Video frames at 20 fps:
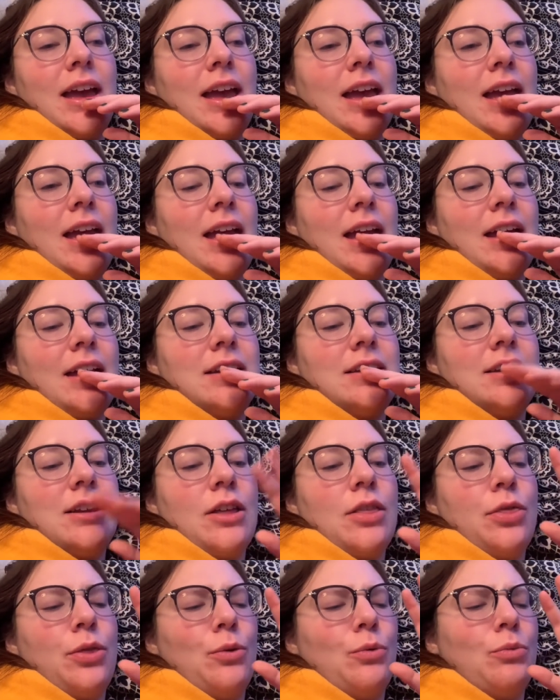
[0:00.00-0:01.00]
and
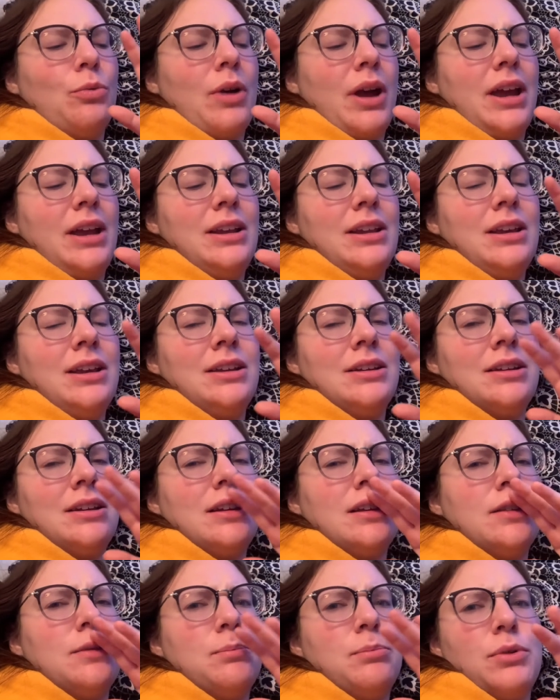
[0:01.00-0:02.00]
the writing
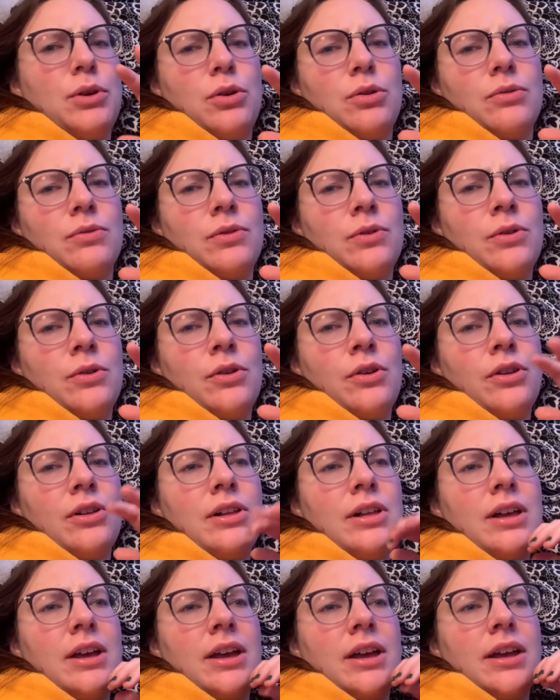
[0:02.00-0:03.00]
is beautiful.
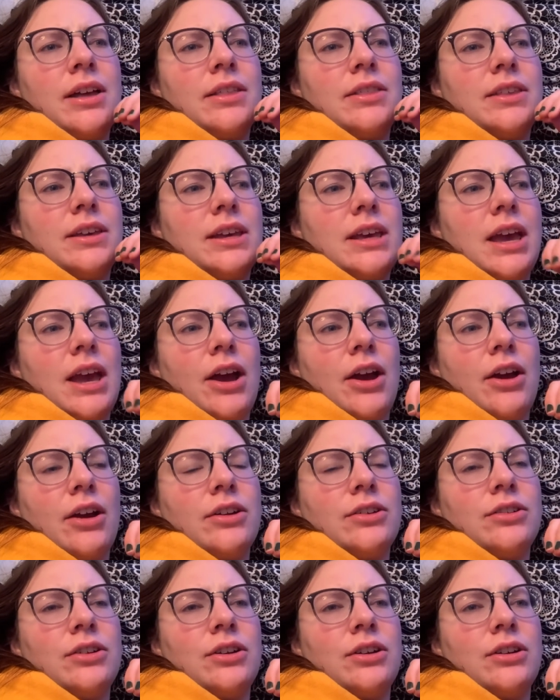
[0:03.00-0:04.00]
The
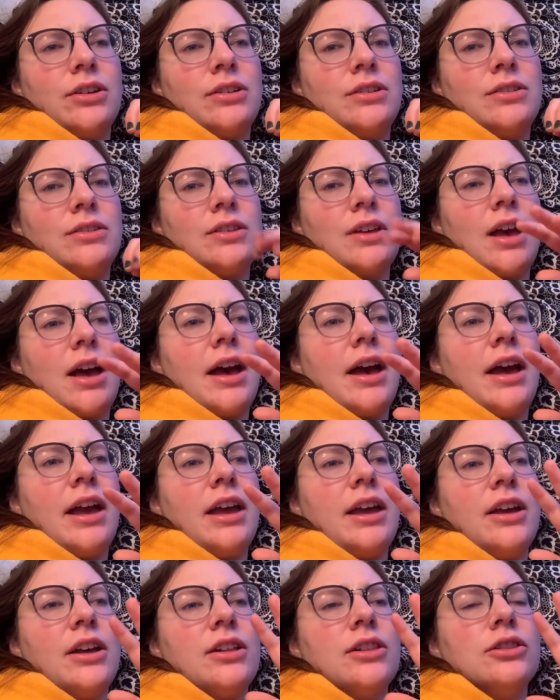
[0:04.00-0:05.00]
characters,
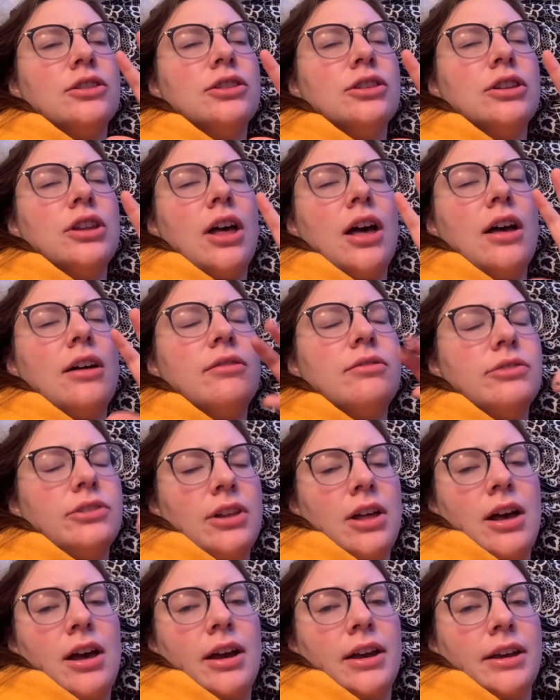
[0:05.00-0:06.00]
I love
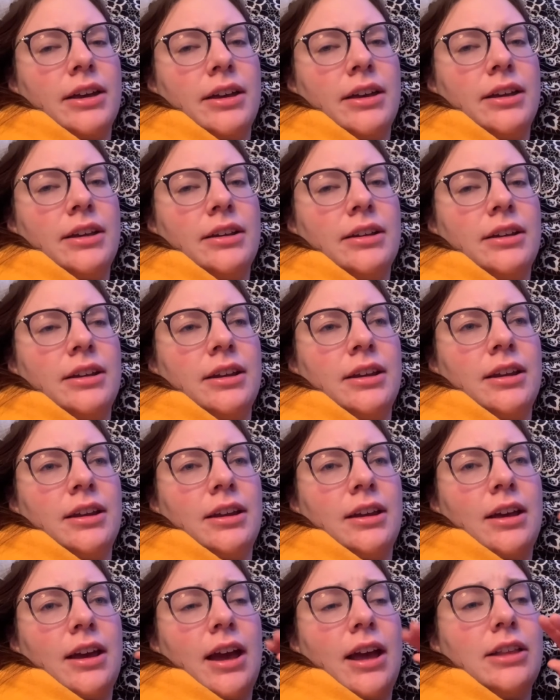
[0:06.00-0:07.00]
Lochan.
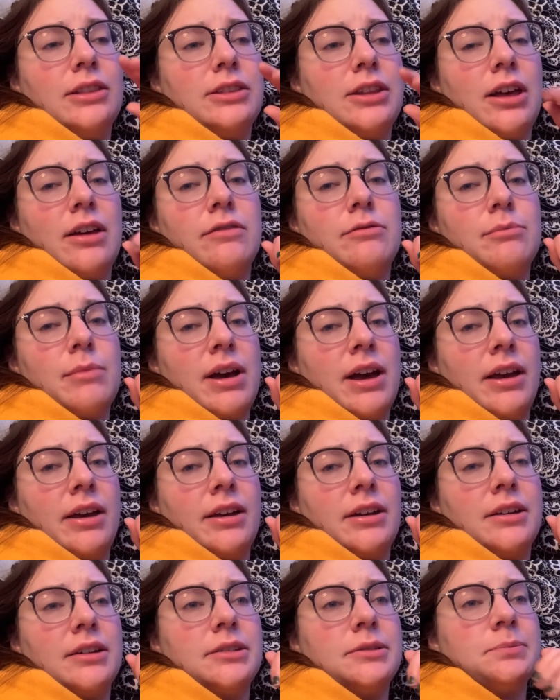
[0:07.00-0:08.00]
I love
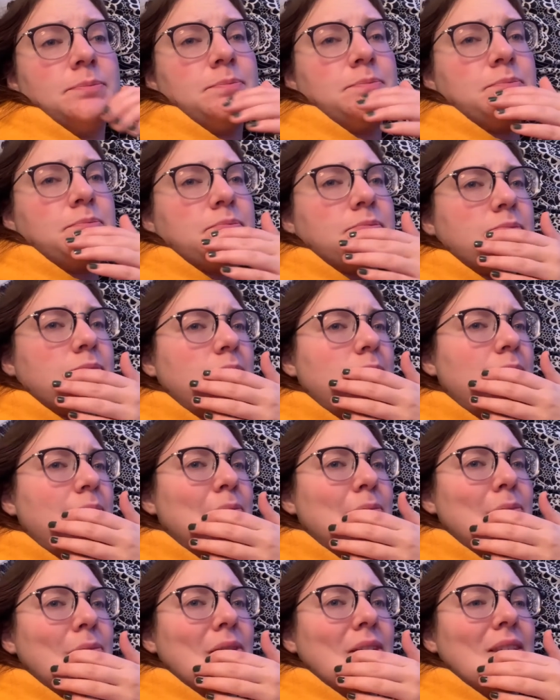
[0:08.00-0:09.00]
Maya.
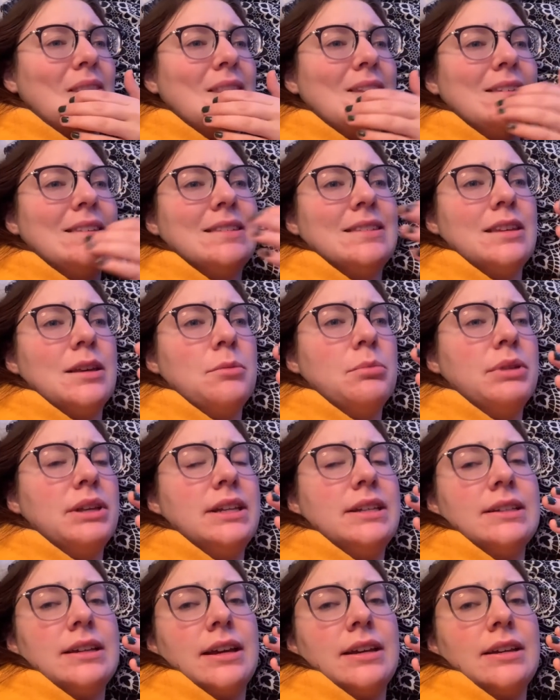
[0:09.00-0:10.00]
The
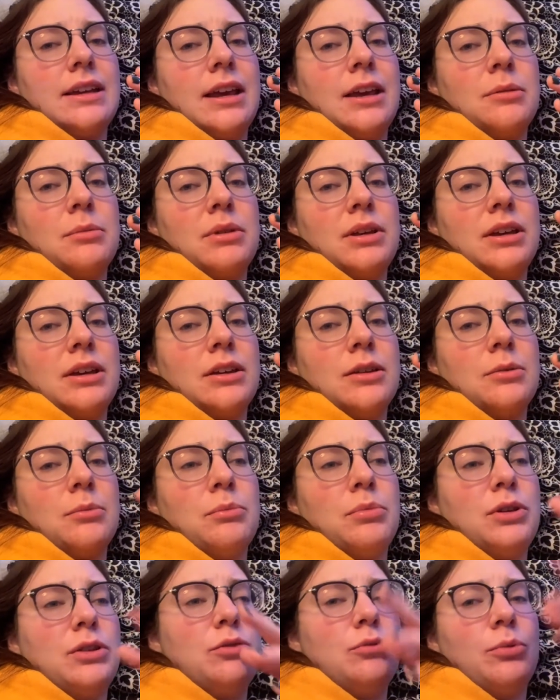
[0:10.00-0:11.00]
sibling dynamic
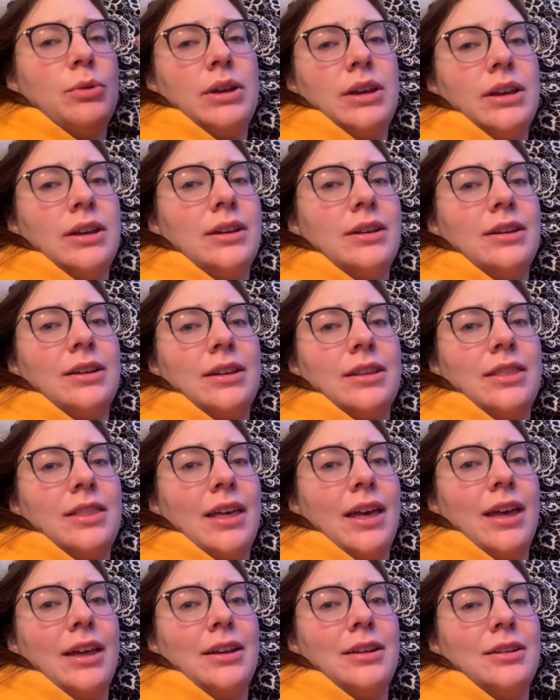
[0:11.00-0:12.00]
between
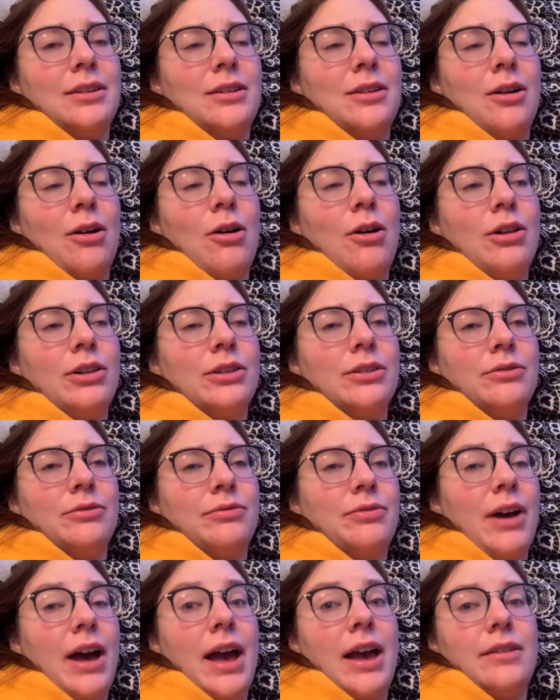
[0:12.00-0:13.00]
then all
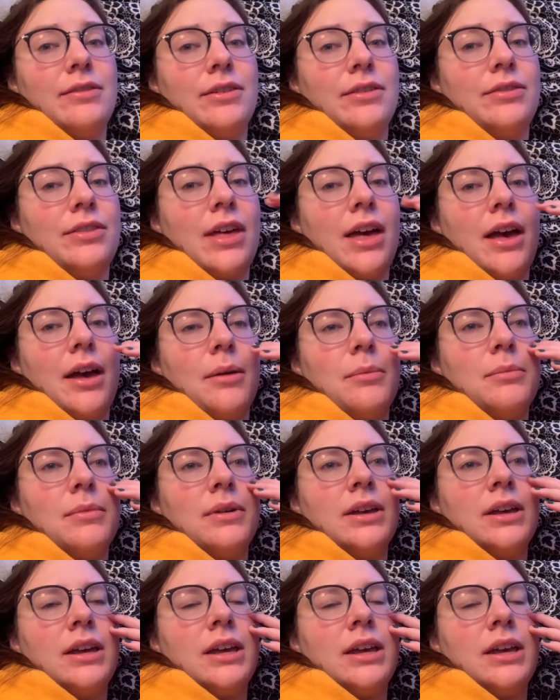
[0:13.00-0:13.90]
five of them